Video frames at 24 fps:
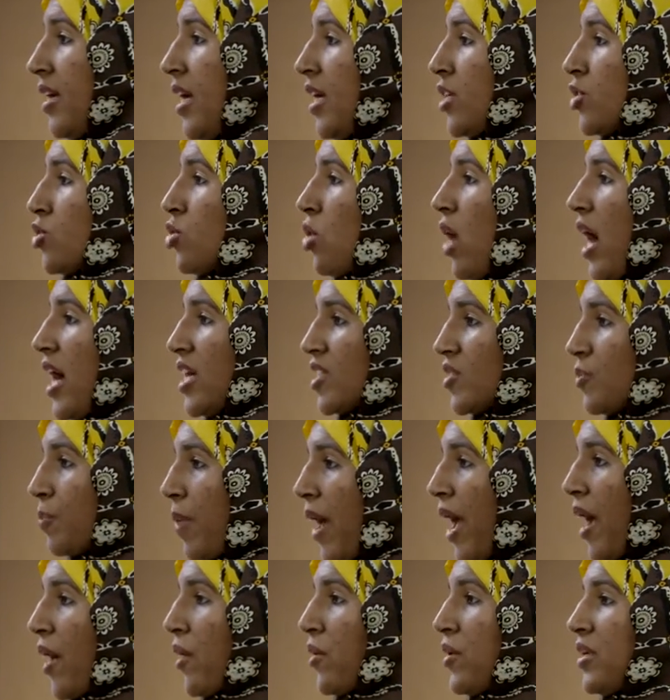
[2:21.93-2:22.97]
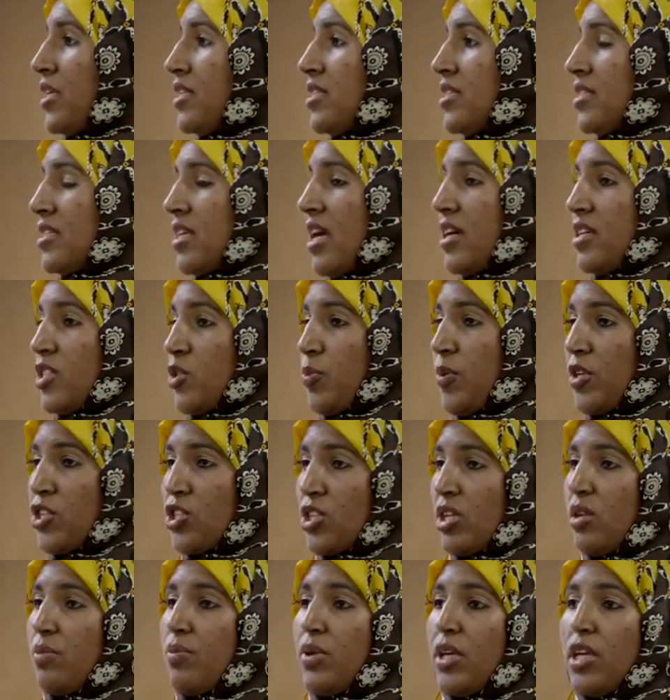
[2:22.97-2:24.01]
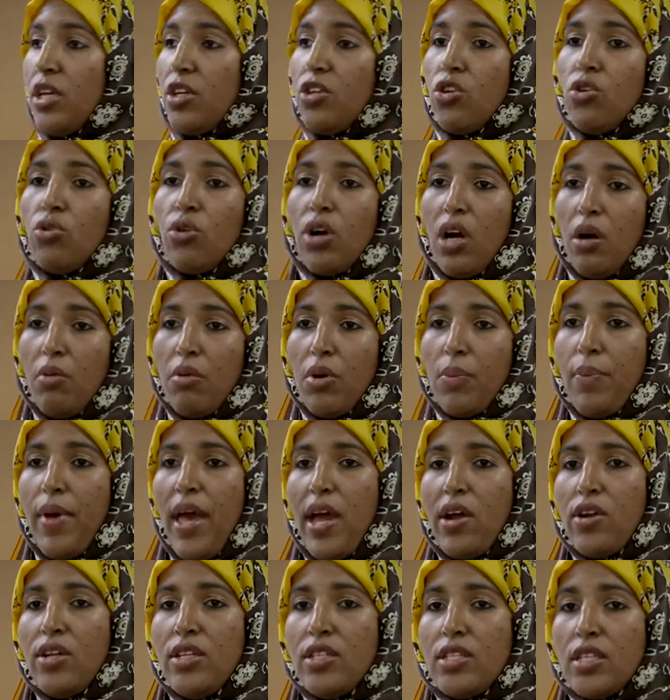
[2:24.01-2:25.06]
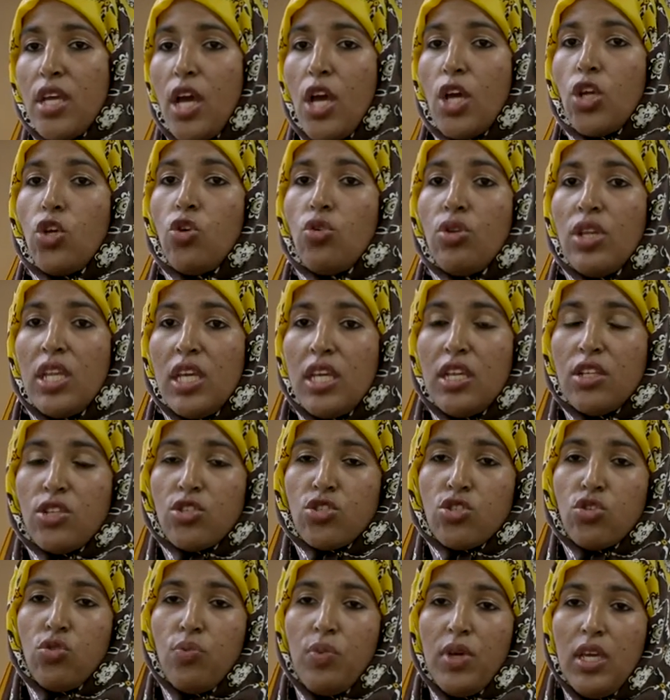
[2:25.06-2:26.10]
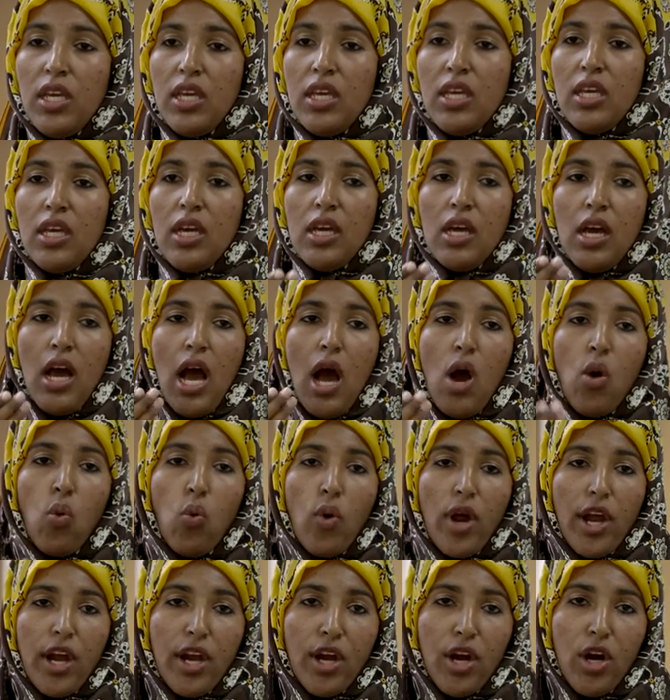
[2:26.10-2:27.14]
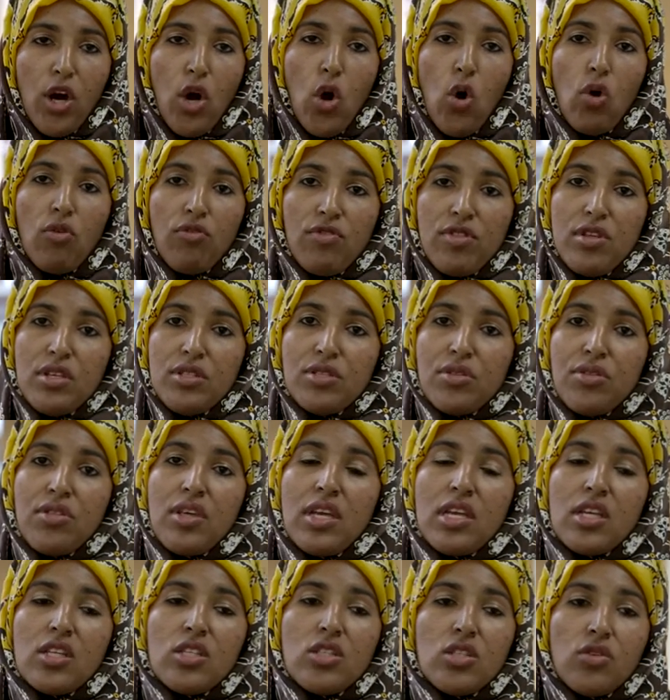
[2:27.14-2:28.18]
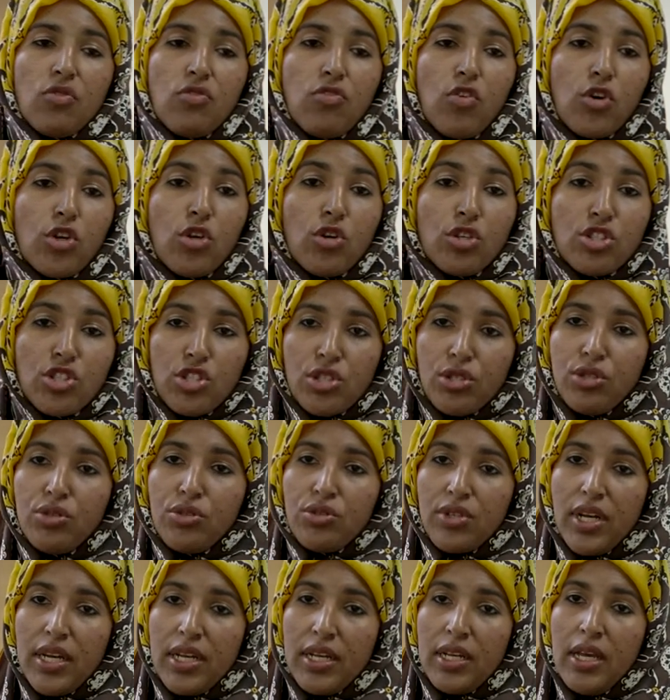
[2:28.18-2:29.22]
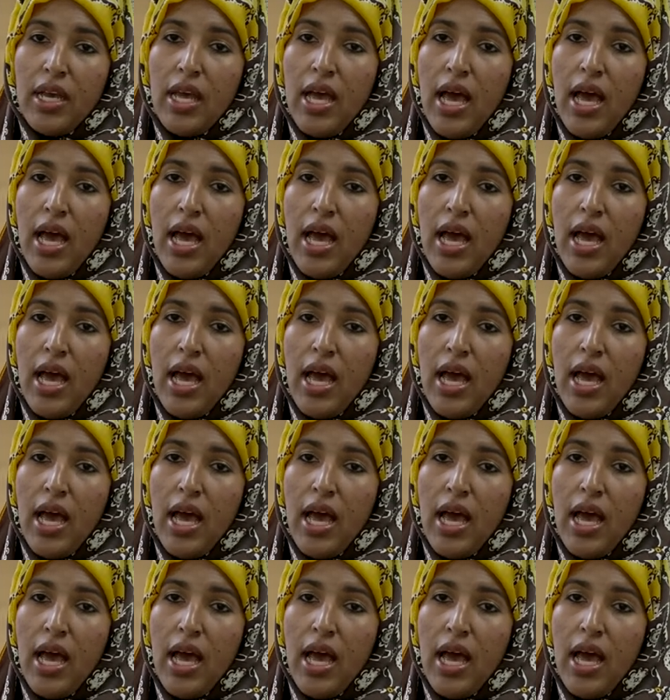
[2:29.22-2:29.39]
So as parents, especially being newcomer parents, you need to be aware of these things for your children.